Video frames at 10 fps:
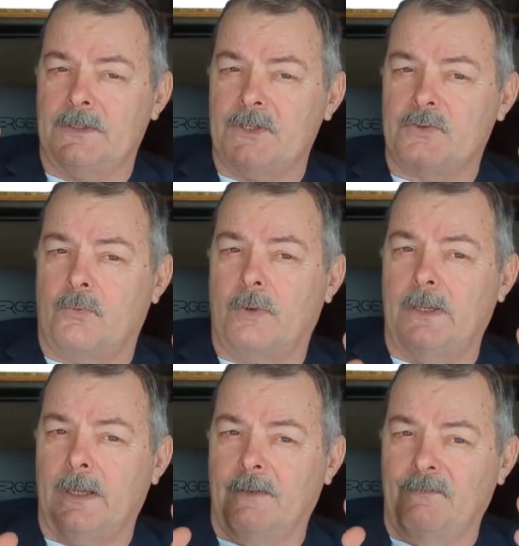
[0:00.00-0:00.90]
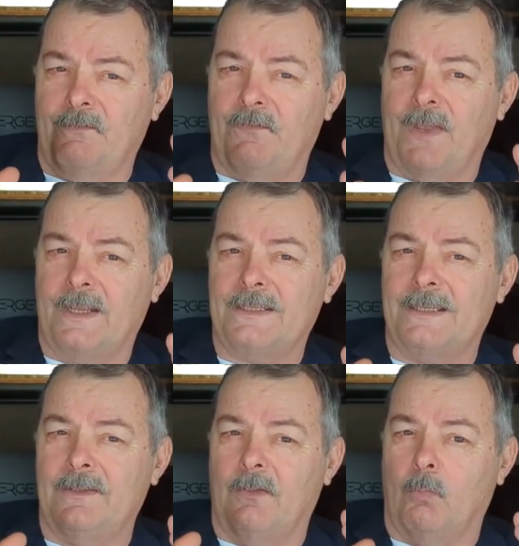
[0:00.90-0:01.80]
Detroit
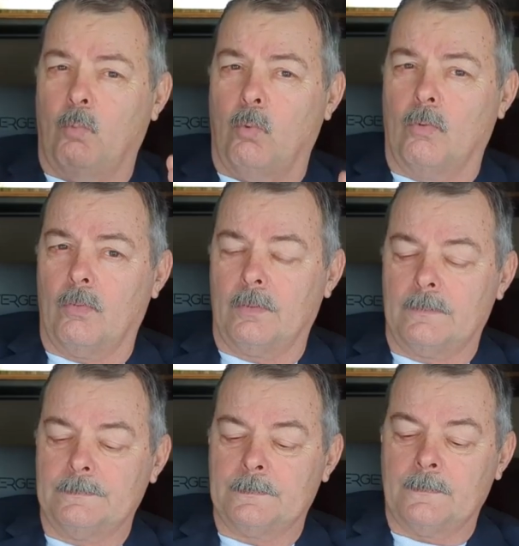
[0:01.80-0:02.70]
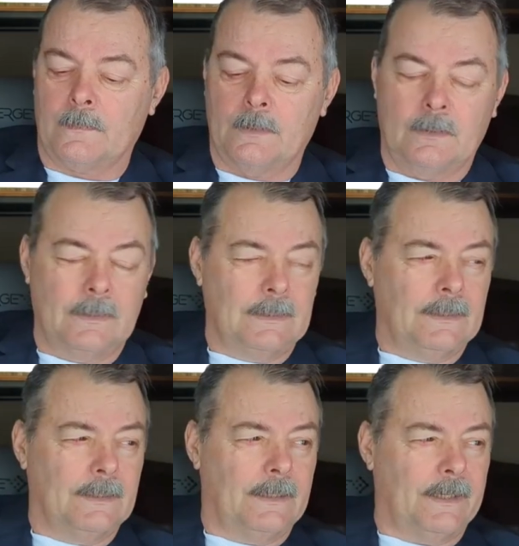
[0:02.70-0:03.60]
affected the world.
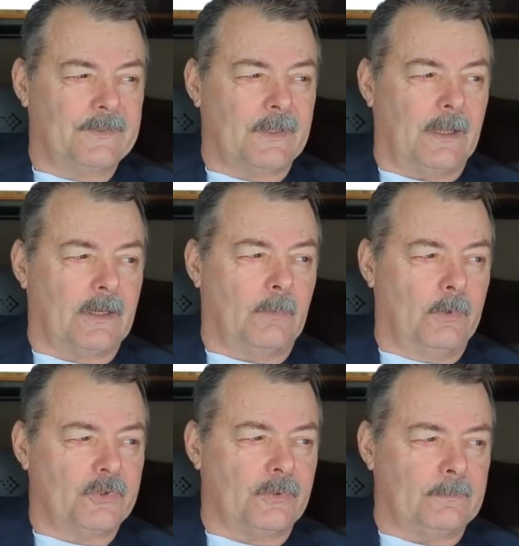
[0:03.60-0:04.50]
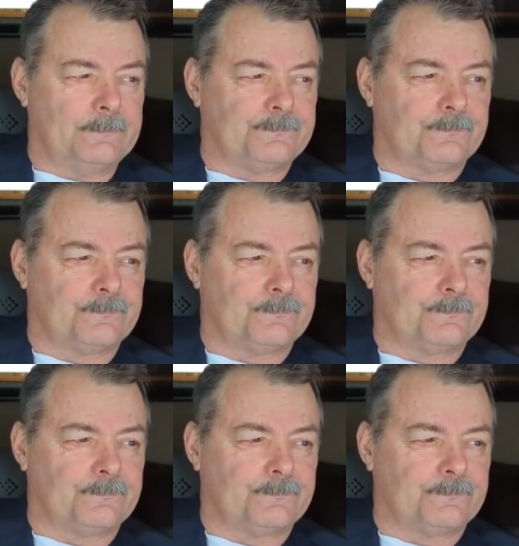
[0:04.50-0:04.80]
And I saw a commercial